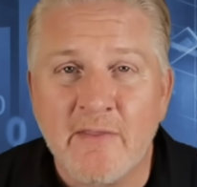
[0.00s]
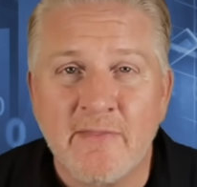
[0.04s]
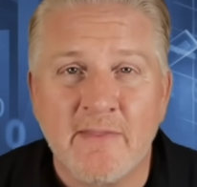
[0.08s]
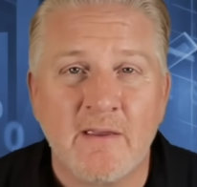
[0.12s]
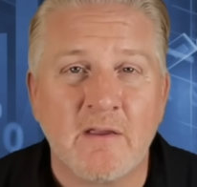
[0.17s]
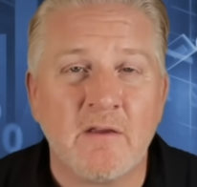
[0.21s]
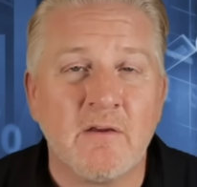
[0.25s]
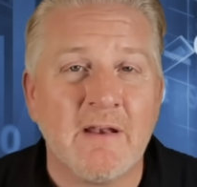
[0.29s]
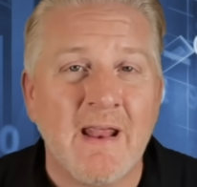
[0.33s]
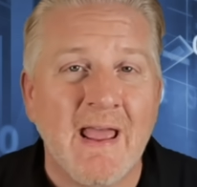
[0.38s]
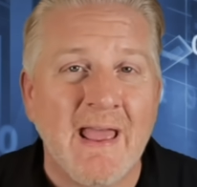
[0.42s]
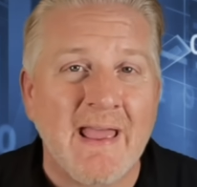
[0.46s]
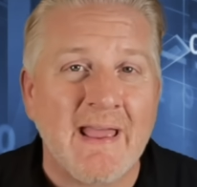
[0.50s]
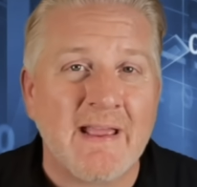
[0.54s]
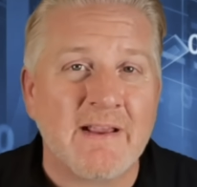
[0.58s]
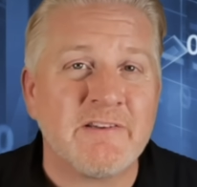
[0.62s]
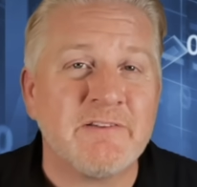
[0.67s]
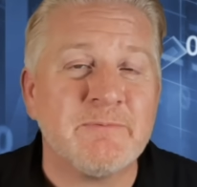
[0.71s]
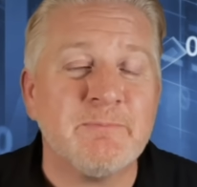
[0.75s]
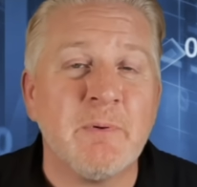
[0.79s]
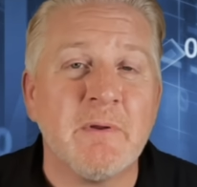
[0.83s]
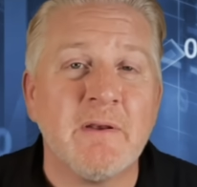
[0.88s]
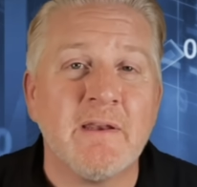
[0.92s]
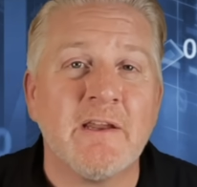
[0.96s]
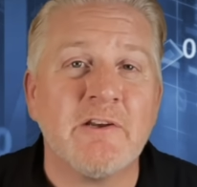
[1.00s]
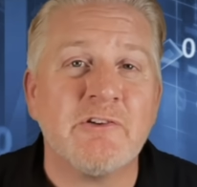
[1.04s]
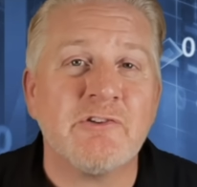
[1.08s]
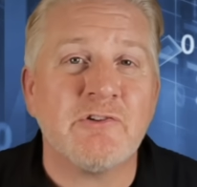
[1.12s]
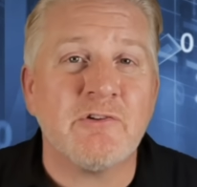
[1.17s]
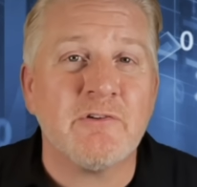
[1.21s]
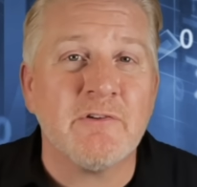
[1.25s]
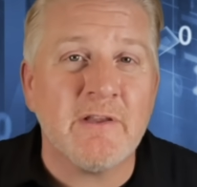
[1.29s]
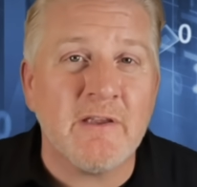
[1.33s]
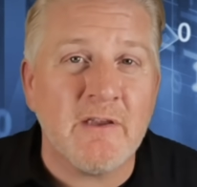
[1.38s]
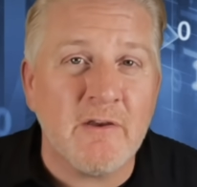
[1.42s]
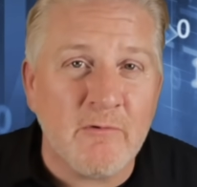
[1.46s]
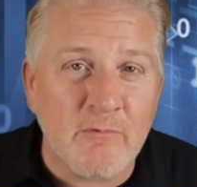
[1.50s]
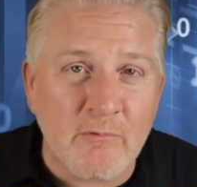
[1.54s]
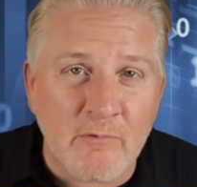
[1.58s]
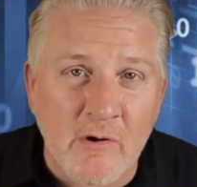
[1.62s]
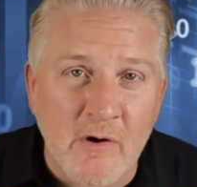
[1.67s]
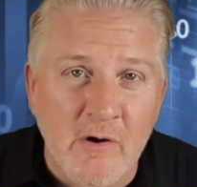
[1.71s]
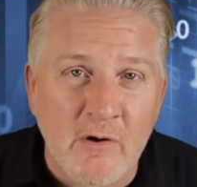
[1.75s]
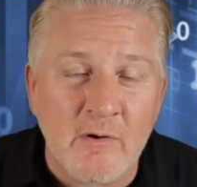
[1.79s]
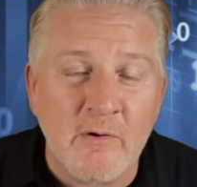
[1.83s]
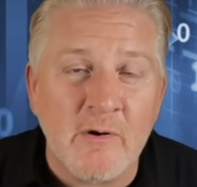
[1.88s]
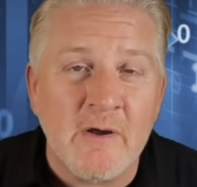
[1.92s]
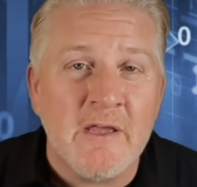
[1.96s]
that could exponentially
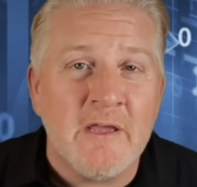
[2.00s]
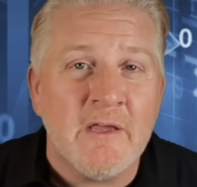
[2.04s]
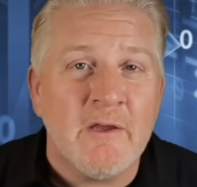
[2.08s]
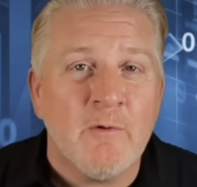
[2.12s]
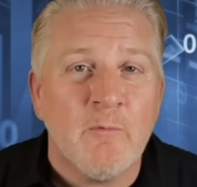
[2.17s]
grow